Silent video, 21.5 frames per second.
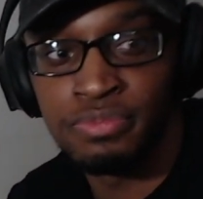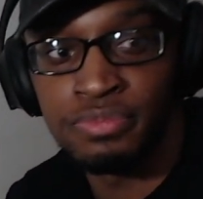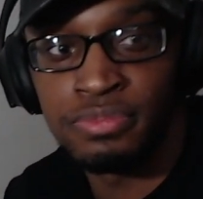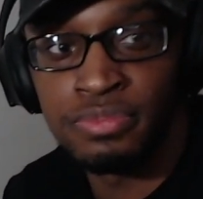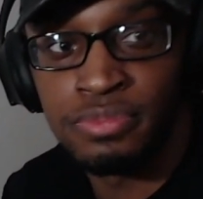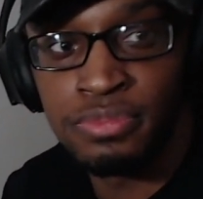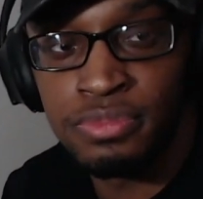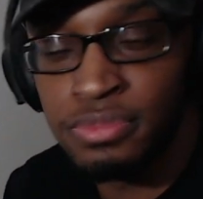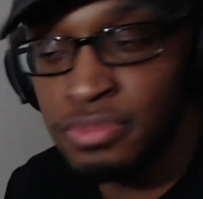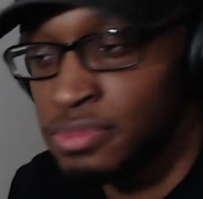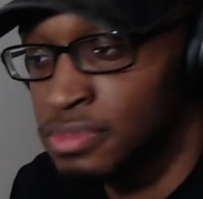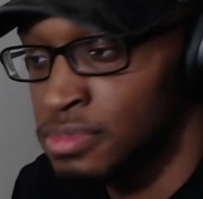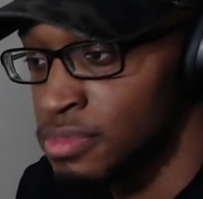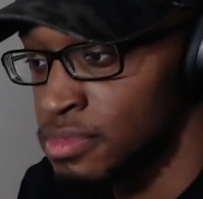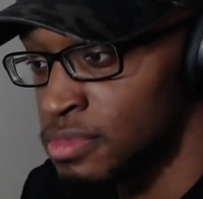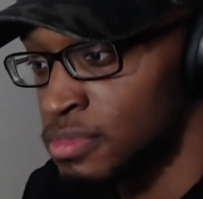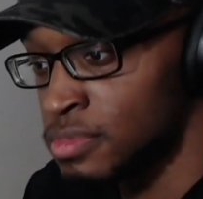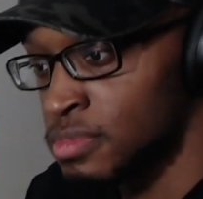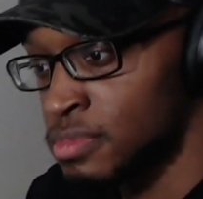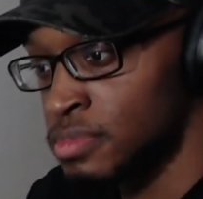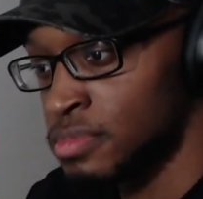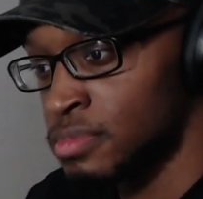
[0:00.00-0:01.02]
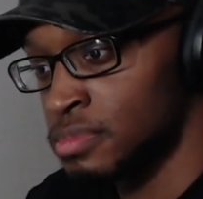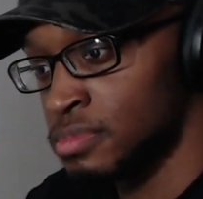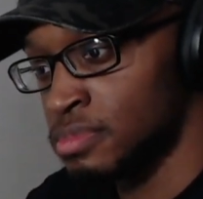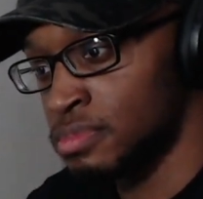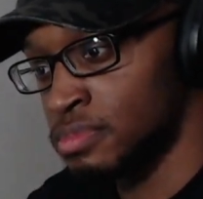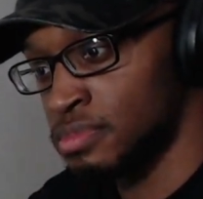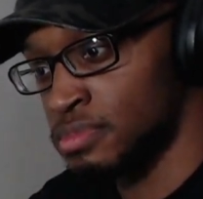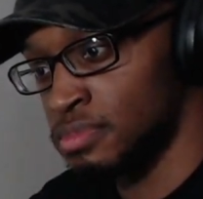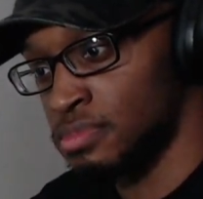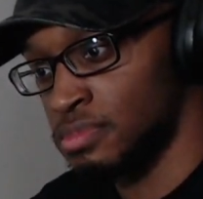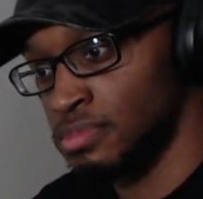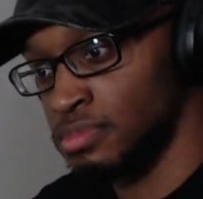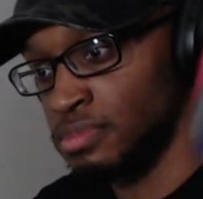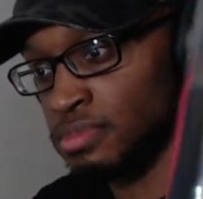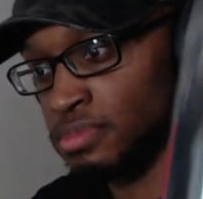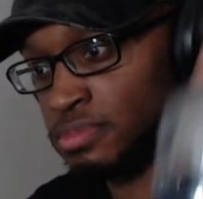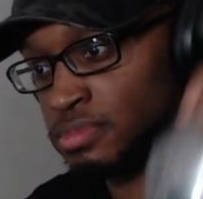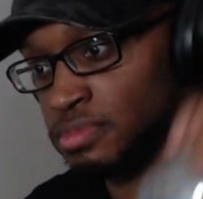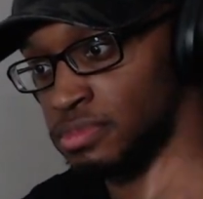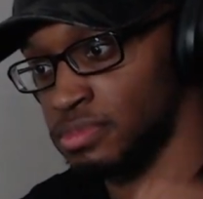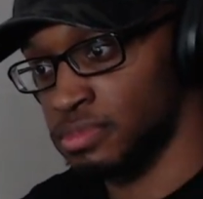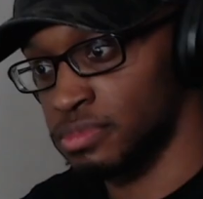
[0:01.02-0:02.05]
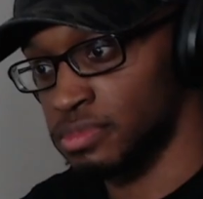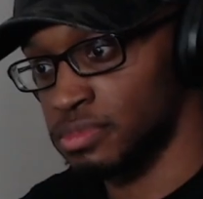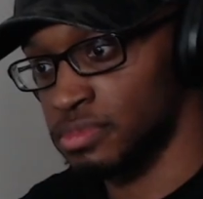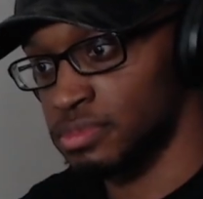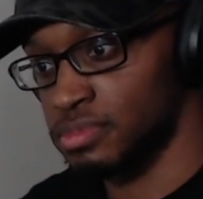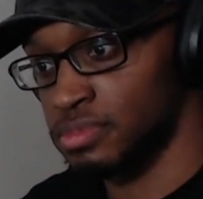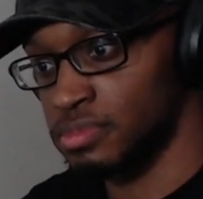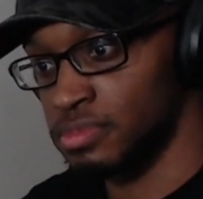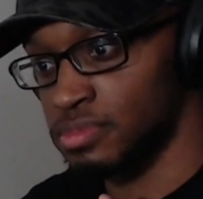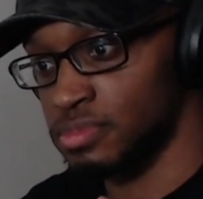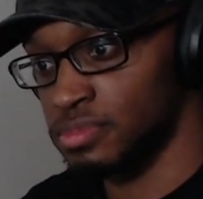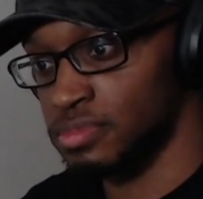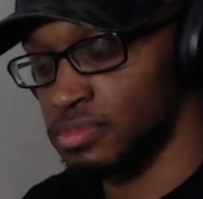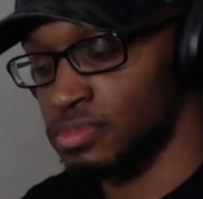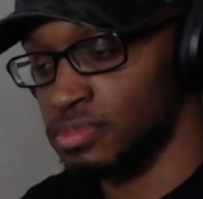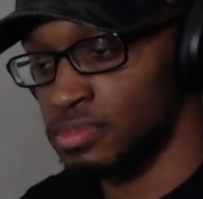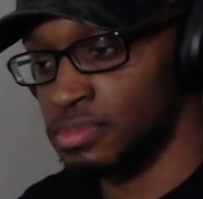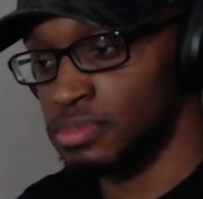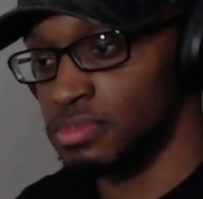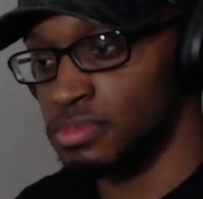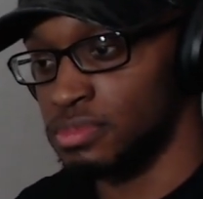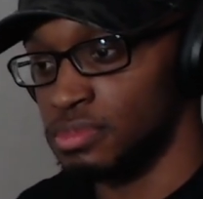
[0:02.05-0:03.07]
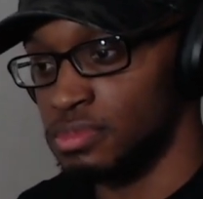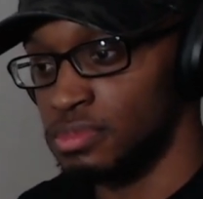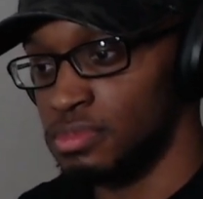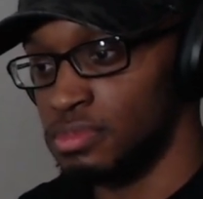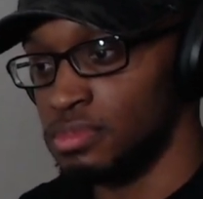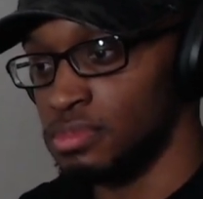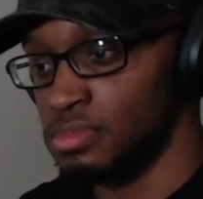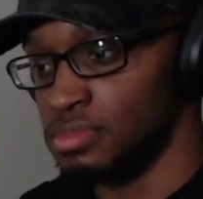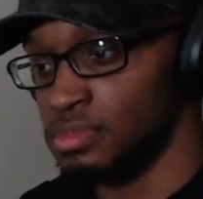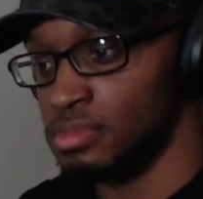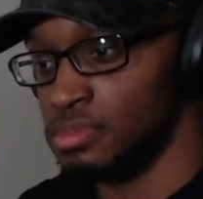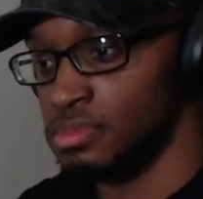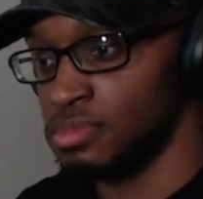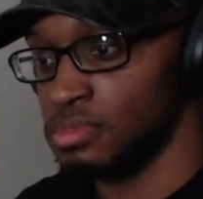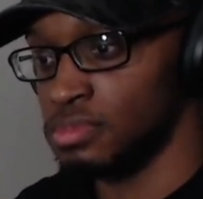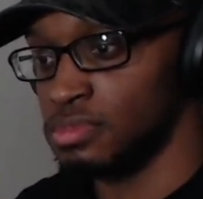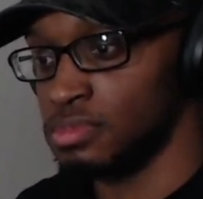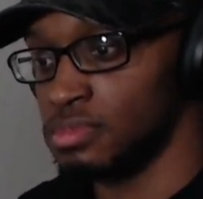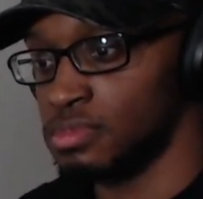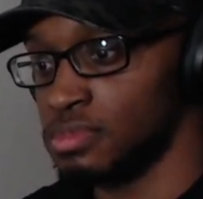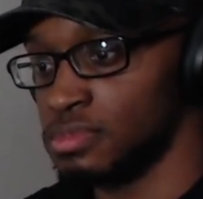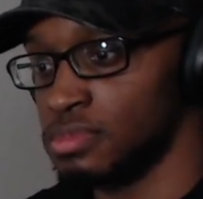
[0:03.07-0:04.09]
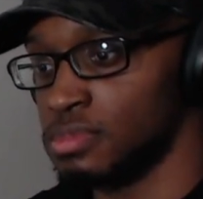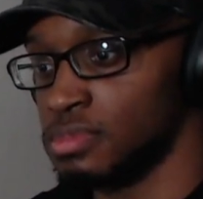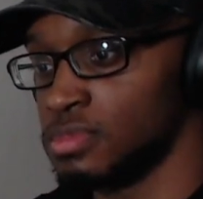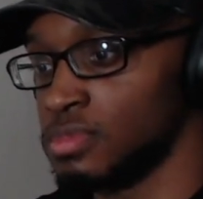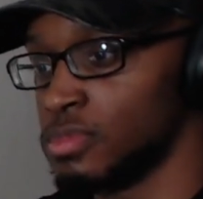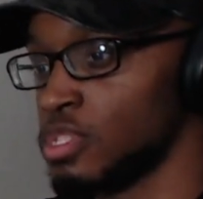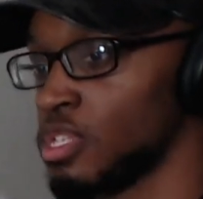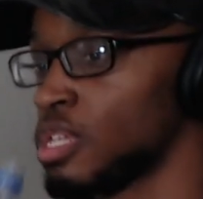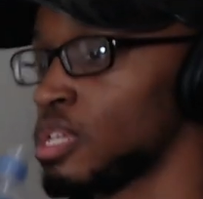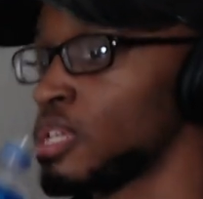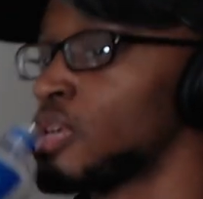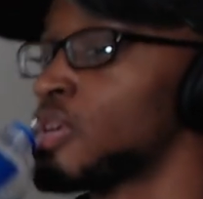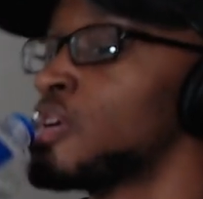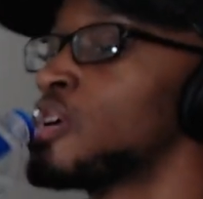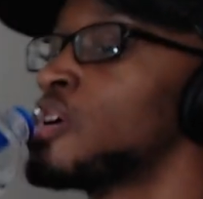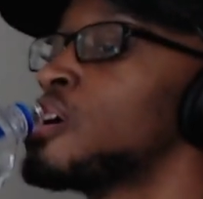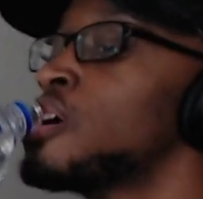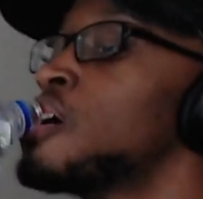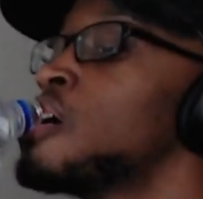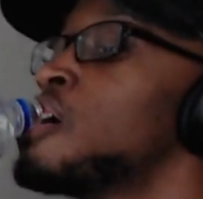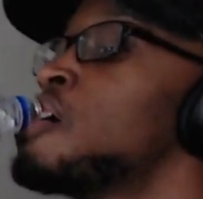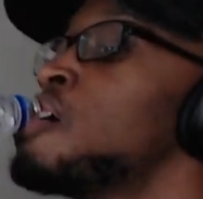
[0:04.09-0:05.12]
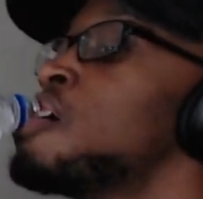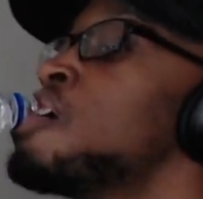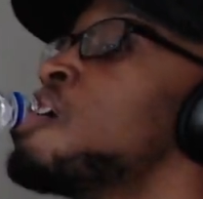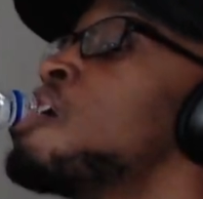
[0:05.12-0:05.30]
(no one is talking)